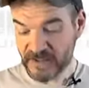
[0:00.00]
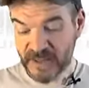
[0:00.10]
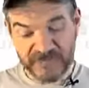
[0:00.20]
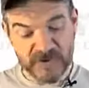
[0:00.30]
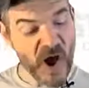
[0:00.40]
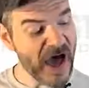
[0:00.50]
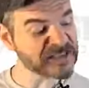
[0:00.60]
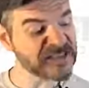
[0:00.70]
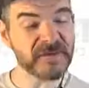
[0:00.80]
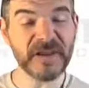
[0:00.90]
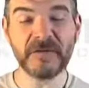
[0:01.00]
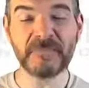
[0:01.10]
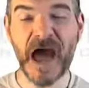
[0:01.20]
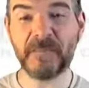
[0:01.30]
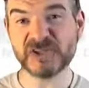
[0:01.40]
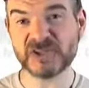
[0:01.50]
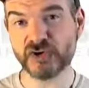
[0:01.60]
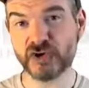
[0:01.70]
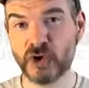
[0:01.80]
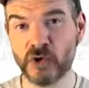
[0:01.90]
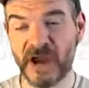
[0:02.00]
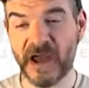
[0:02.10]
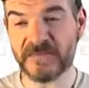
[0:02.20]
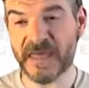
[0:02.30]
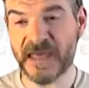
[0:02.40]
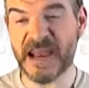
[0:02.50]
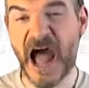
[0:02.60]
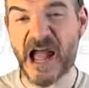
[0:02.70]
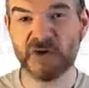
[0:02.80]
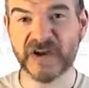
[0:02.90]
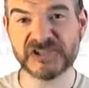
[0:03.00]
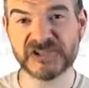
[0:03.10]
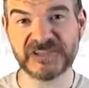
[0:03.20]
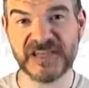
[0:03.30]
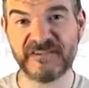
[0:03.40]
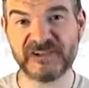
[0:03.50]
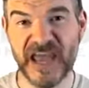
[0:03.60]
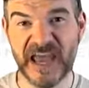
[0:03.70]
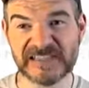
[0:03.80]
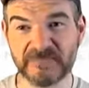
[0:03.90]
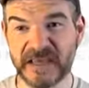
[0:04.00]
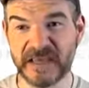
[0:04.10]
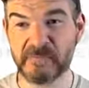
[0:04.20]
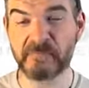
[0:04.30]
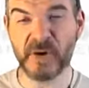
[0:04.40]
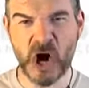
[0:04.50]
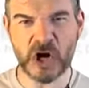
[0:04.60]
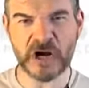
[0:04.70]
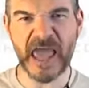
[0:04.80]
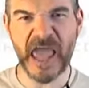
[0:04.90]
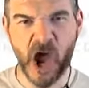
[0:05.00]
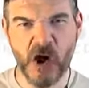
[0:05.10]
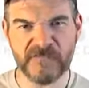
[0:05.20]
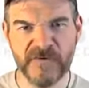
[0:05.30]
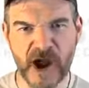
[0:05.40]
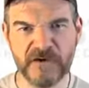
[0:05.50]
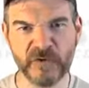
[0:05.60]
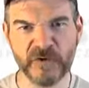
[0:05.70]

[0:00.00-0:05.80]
If you honestly believe the Bible is true and that non-Christians have a chance of being burned in a hellfire for